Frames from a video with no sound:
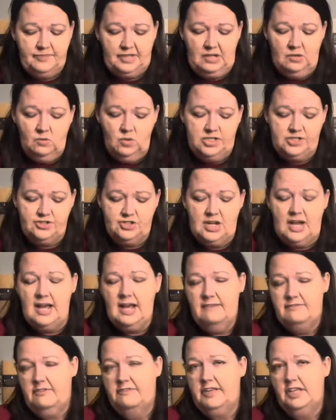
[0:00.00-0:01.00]
Which I
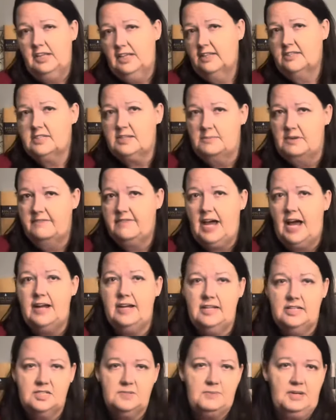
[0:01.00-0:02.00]
have a feeling some of that
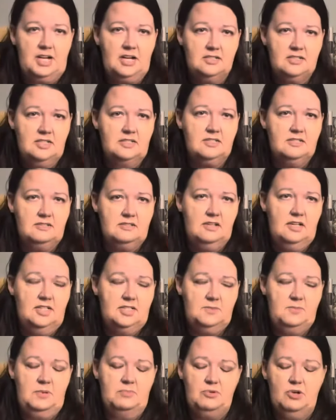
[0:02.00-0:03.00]
is because
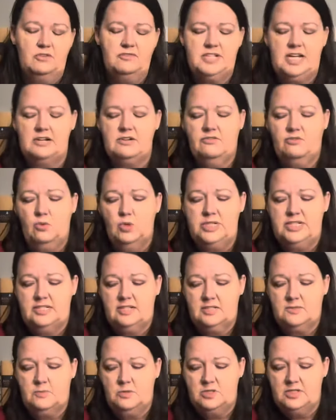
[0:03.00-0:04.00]
it's been proofed down to
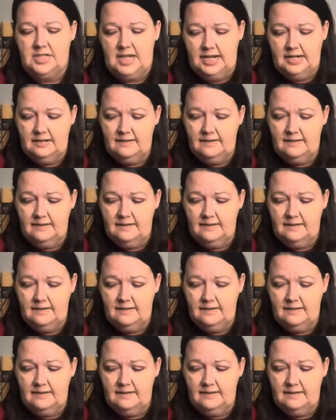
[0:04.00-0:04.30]
46%.